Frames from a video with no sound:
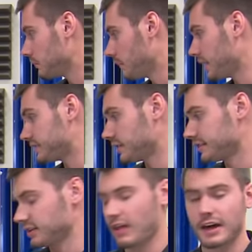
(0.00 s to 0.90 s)
It's a,
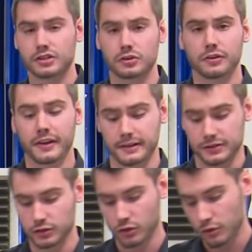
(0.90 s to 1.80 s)
it's a logical thing.
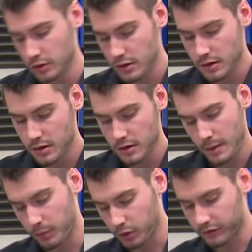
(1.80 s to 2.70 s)
So
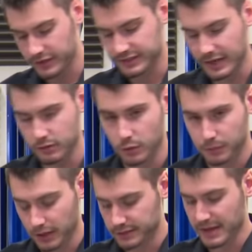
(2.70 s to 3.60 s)
pull over to the side of the road,
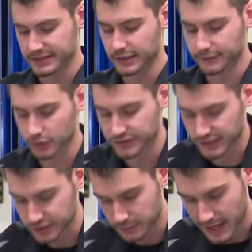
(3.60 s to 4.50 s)
plug the mass airflow
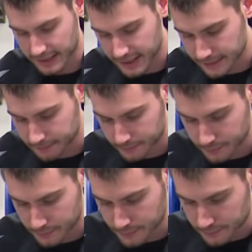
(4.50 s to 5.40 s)
sensor back in,
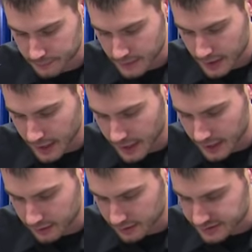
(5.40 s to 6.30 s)

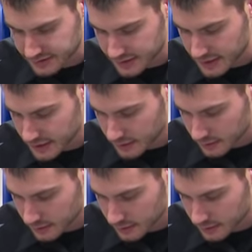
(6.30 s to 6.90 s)
and let's see